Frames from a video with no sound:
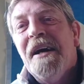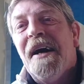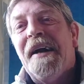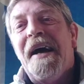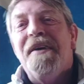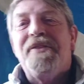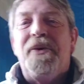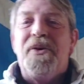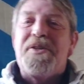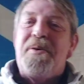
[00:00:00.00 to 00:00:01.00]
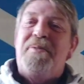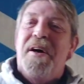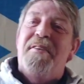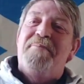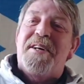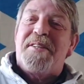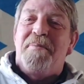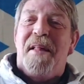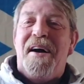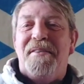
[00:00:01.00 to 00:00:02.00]
And then, of course, we have Mr.
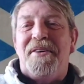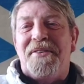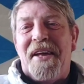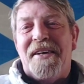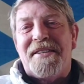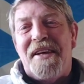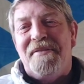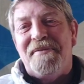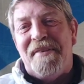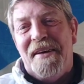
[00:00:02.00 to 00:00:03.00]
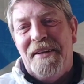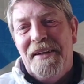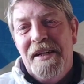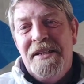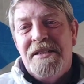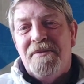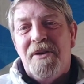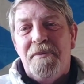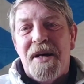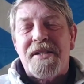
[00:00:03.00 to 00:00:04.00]
Blackford next, haven't we?
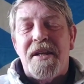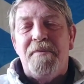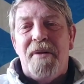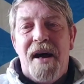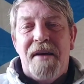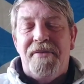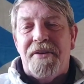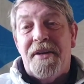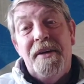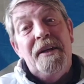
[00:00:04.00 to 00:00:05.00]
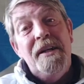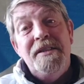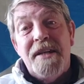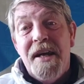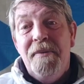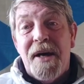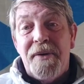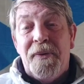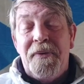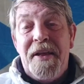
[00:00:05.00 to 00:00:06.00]
Well, Mr. Blackford, he
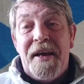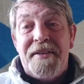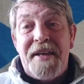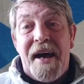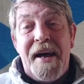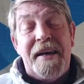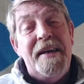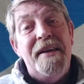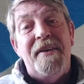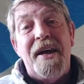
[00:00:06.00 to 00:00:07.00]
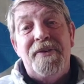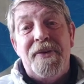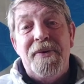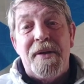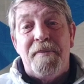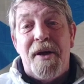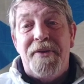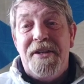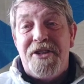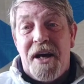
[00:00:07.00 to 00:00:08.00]
went on the attack. He read out the
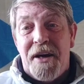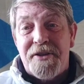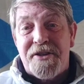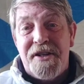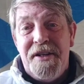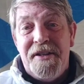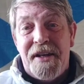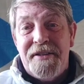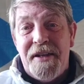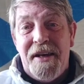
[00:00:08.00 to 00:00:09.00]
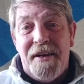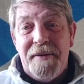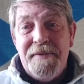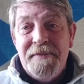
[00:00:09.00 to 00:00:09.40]
bloody charge sheet, didn't he?